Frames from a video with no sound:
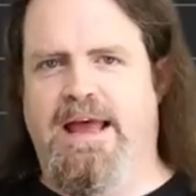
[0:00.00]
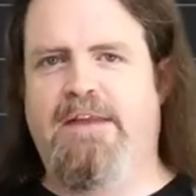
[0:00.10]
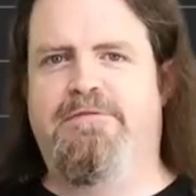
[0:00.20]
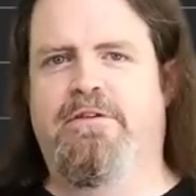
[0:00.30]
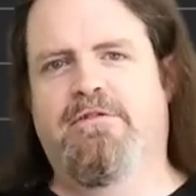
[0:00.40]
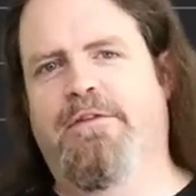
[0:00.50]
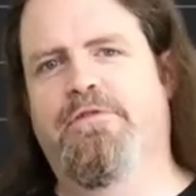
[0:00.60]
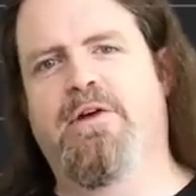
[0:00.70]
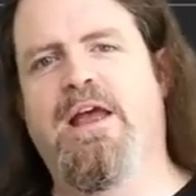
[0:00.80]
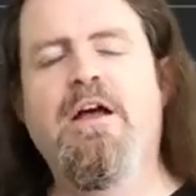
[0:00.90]
Elephants aren't
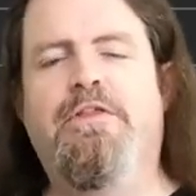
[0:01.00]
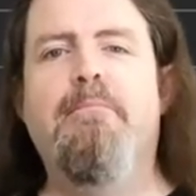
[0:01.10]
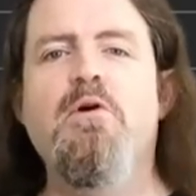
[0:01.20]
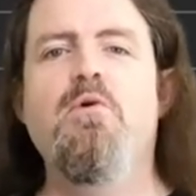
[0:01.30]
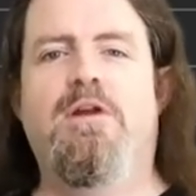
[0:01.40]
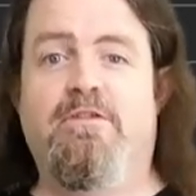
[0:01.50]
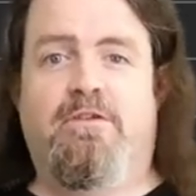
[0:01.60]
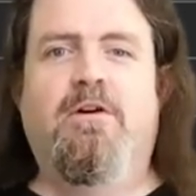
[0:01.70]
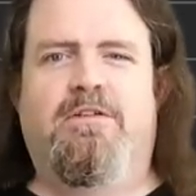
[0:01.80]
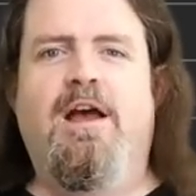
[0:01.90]
three. The moon is
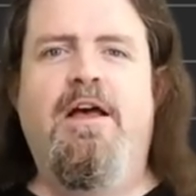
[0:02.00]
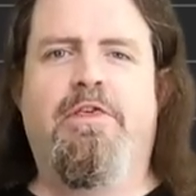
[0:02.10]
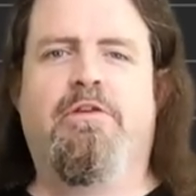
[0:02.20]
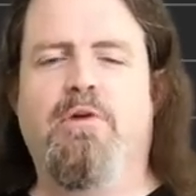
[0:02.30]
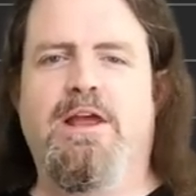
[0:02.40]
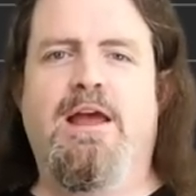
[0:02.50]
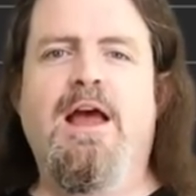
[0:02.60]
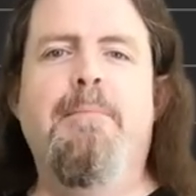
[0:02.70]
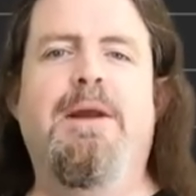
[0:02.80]
not three.